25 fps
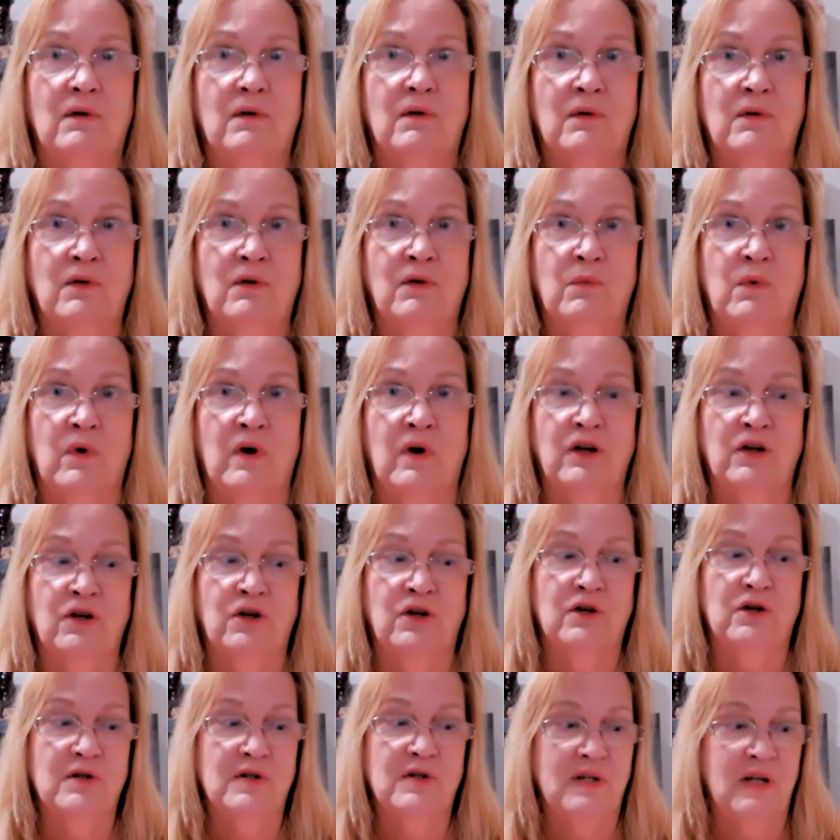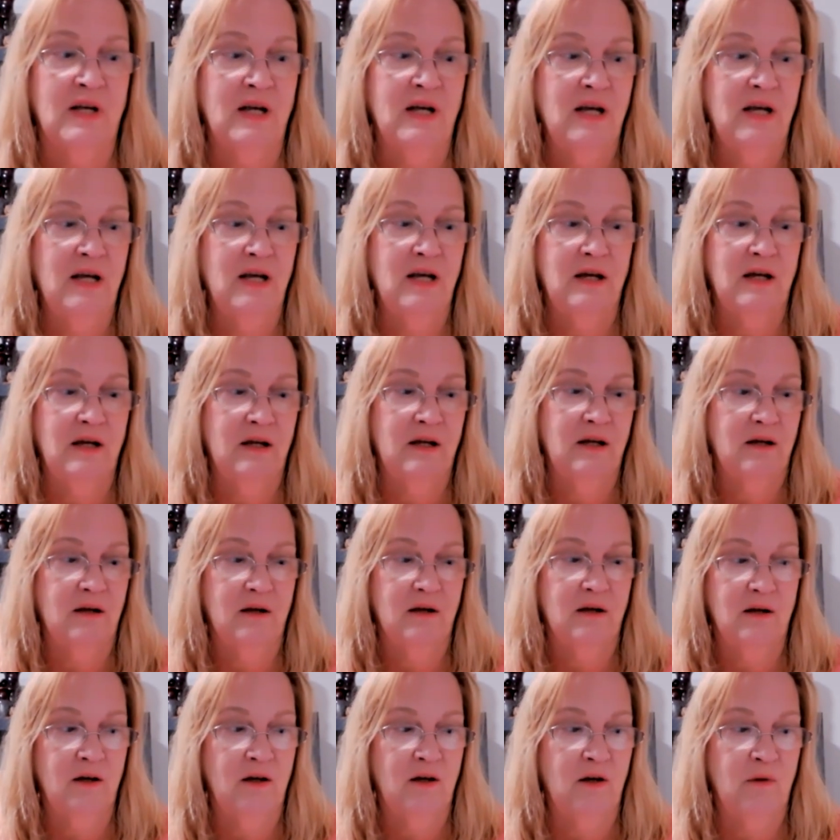what you're saying
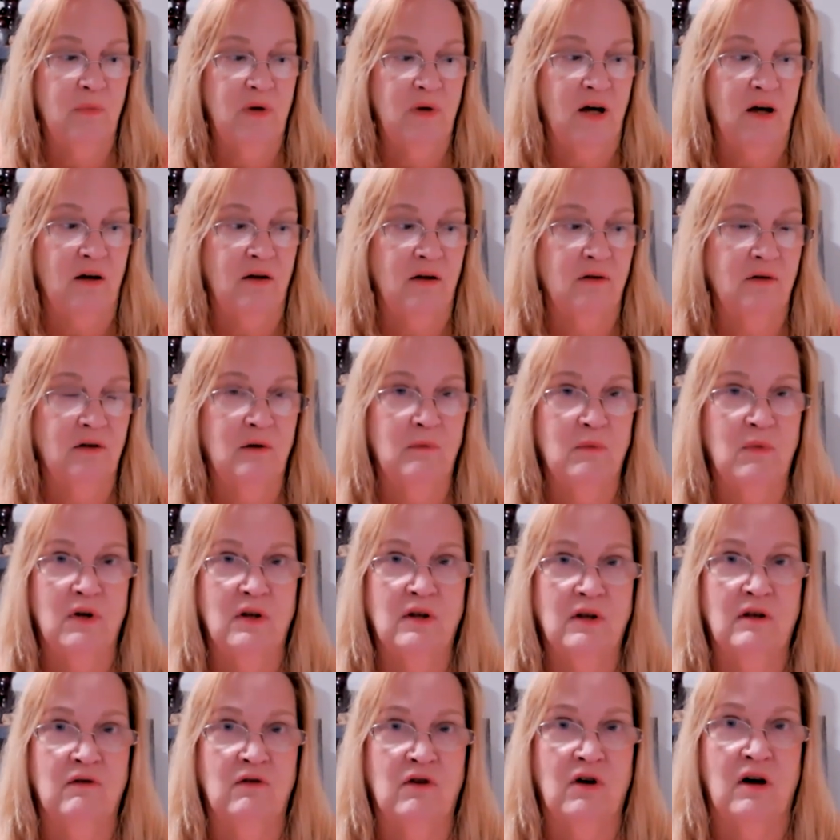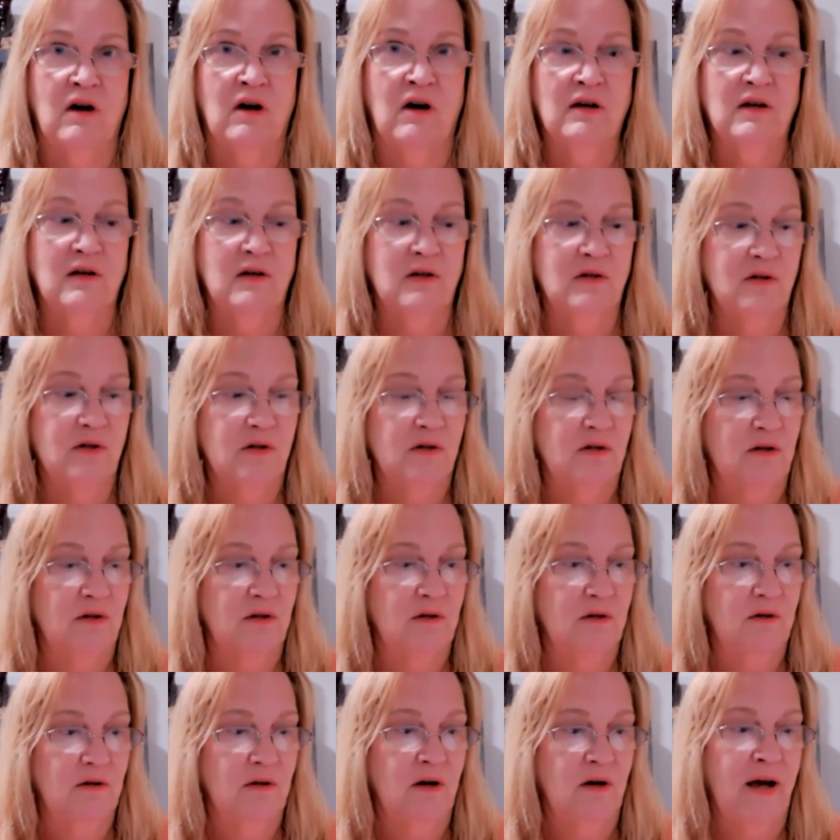about the month of
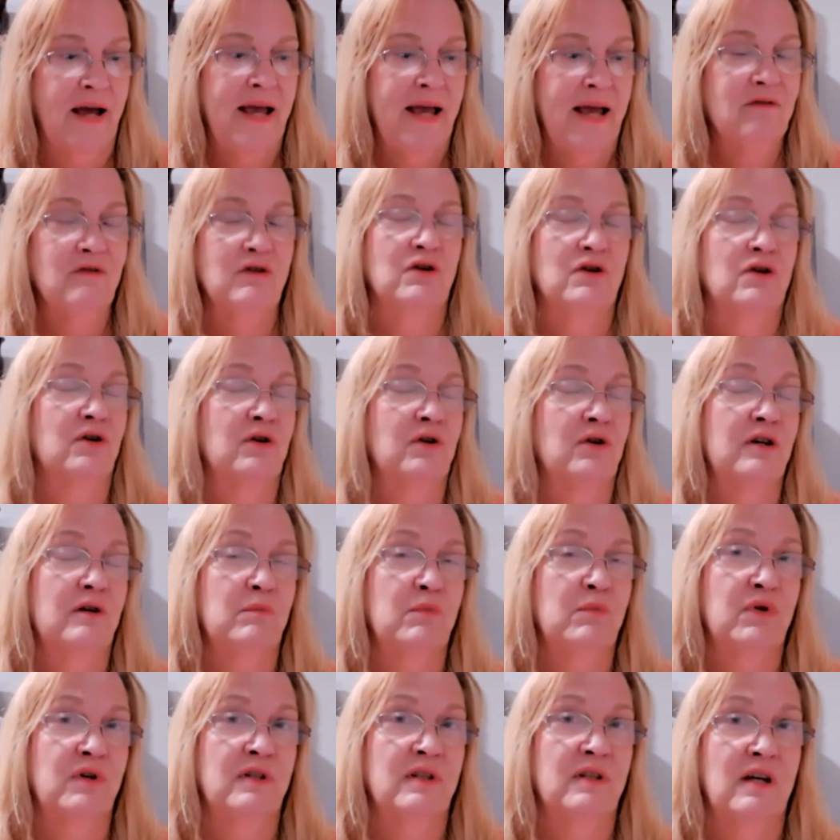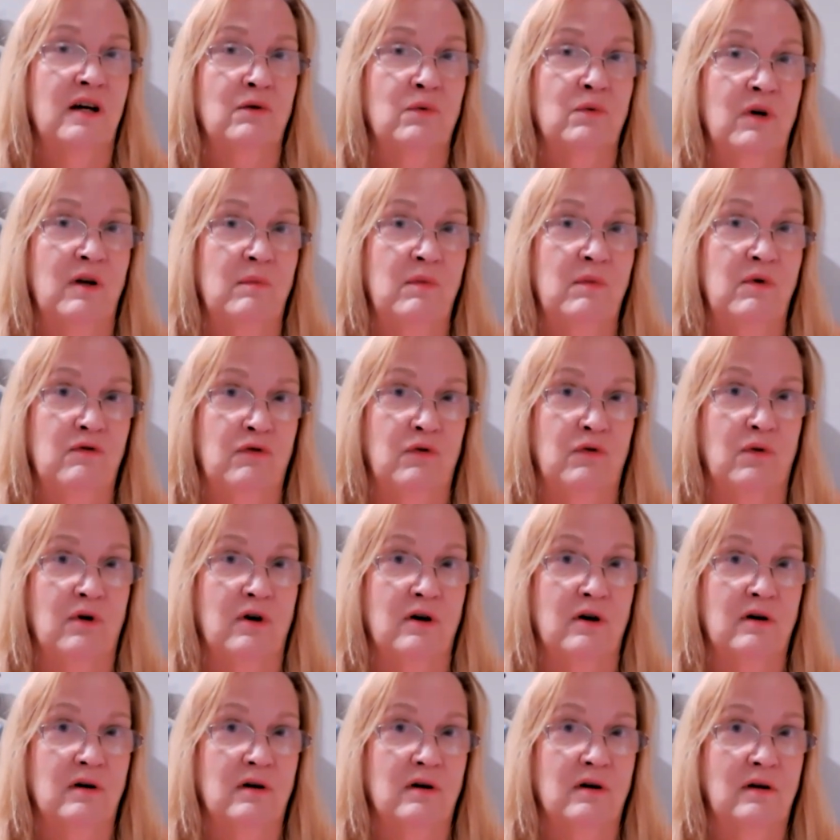August, I haven't heard it put that way before,
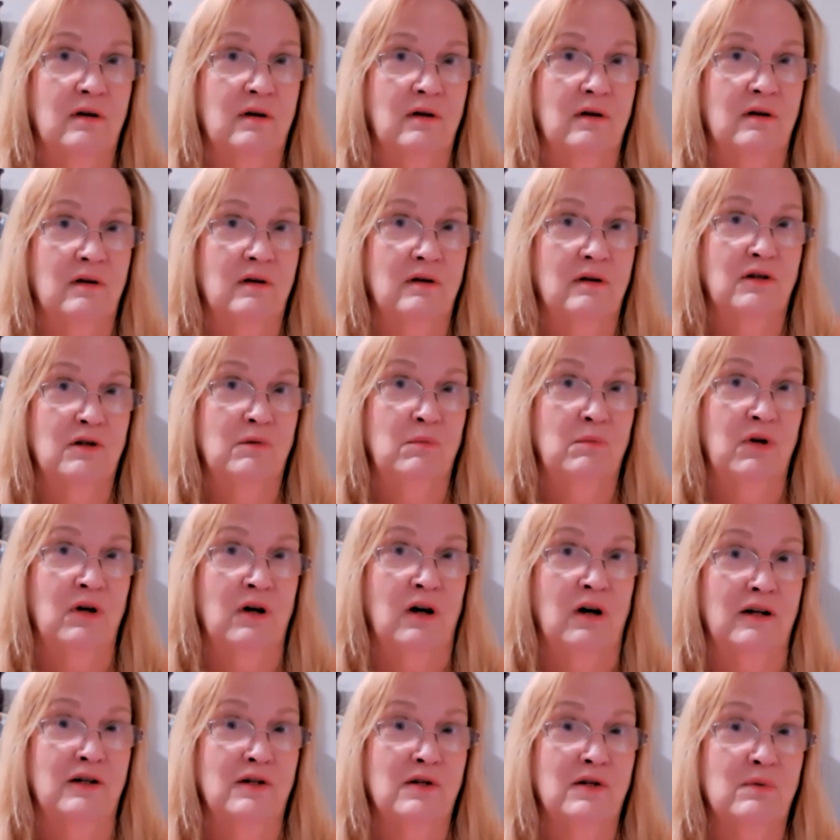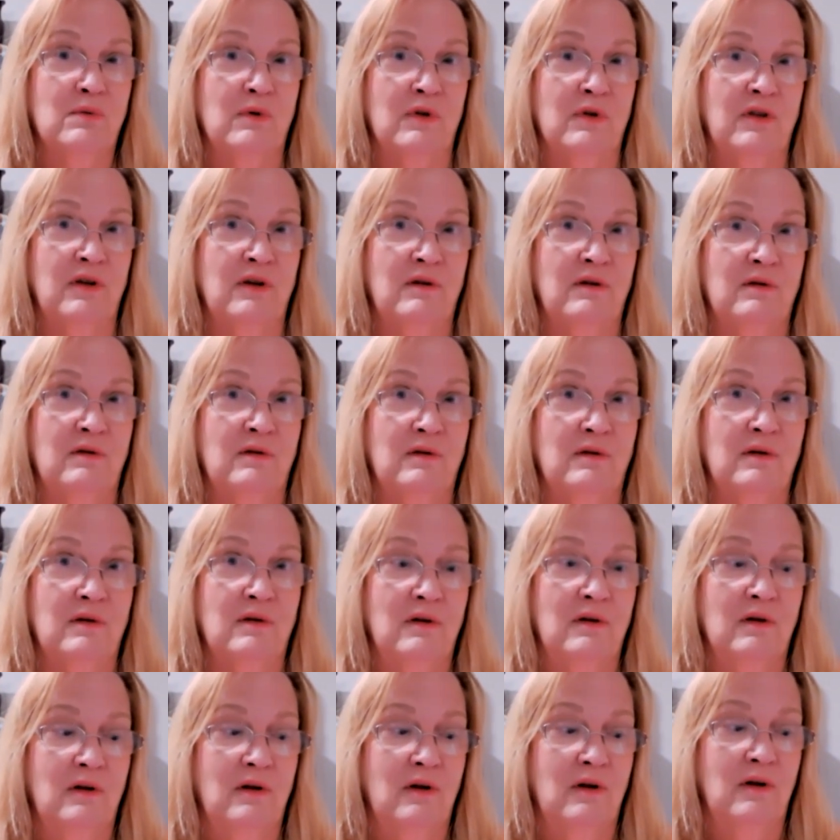to be honest with you.
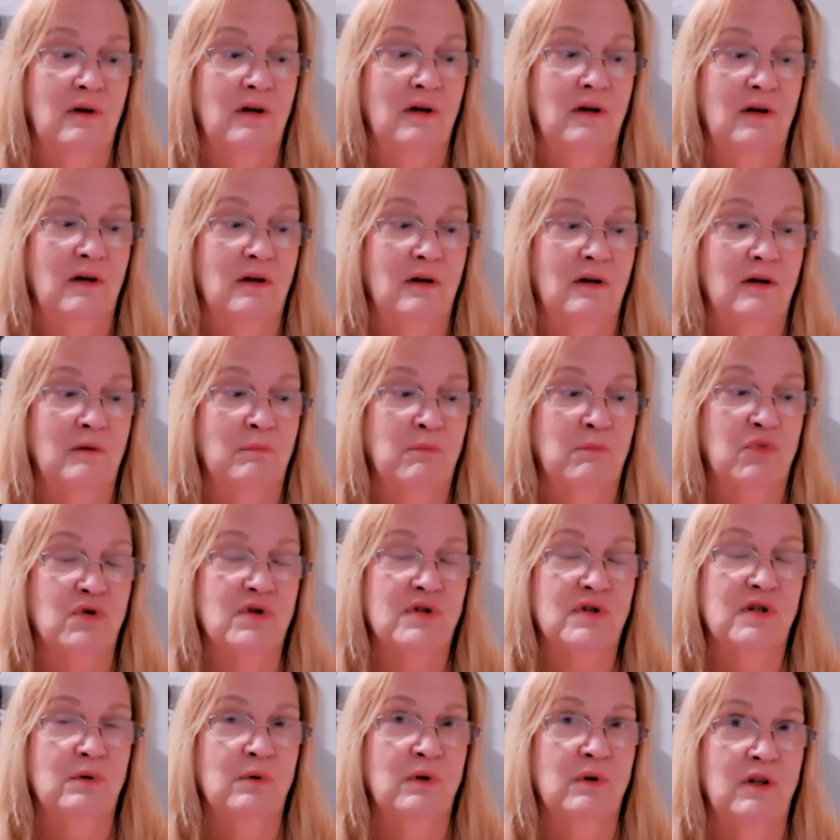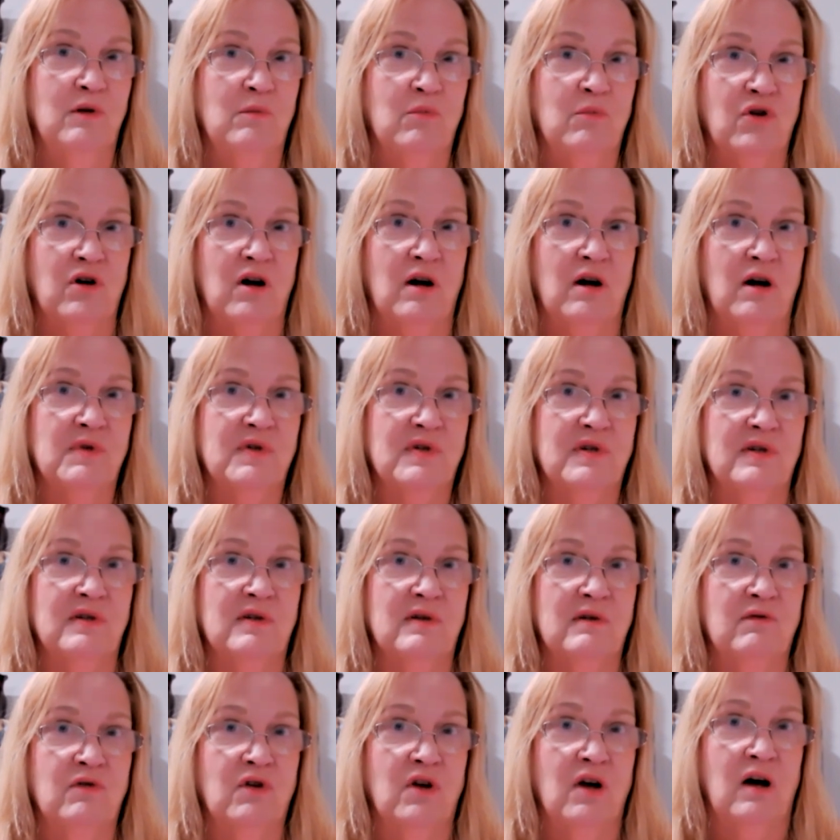Pursuing the promises
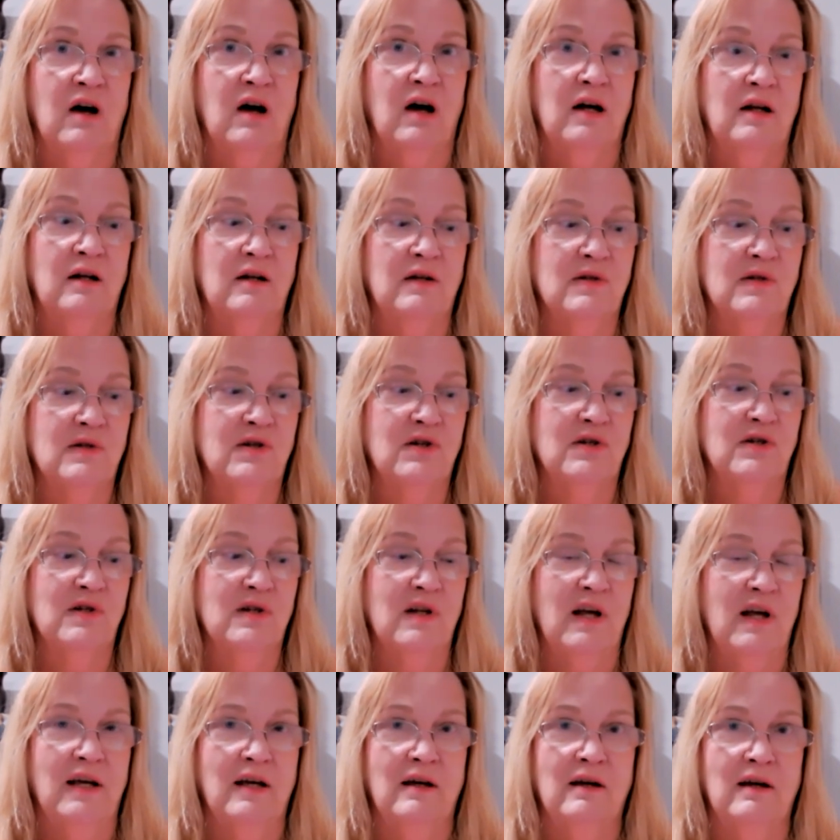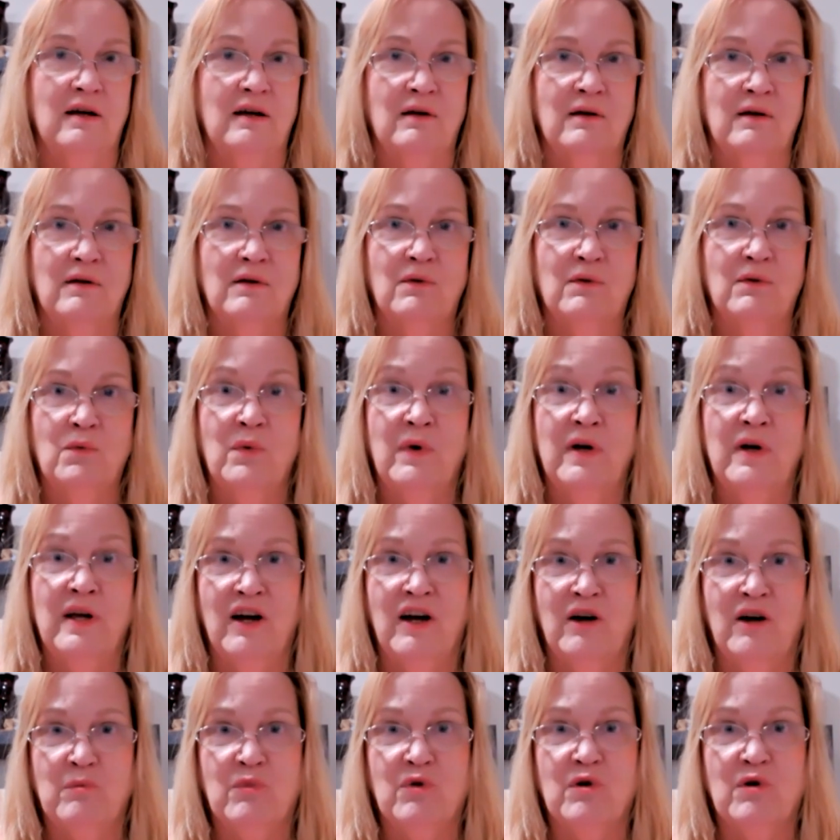of God. It's just like we
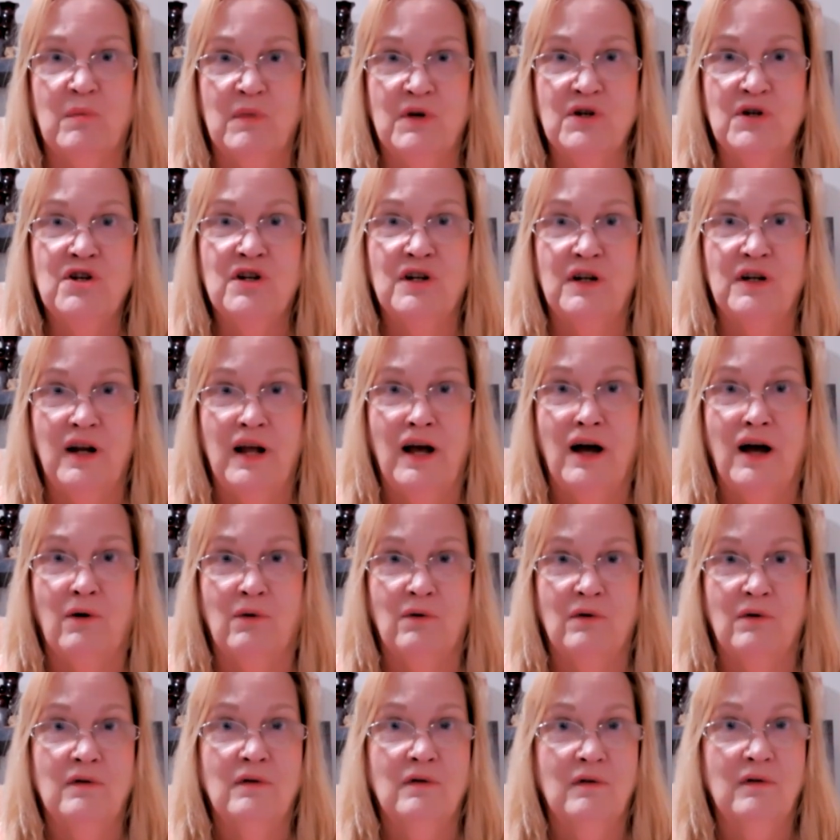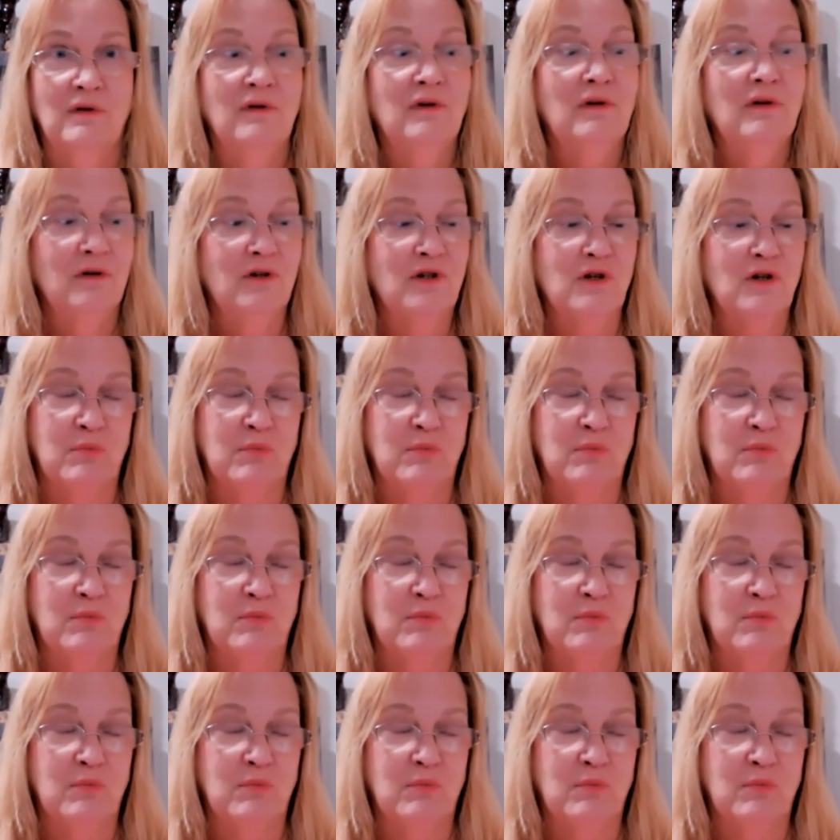have permission now to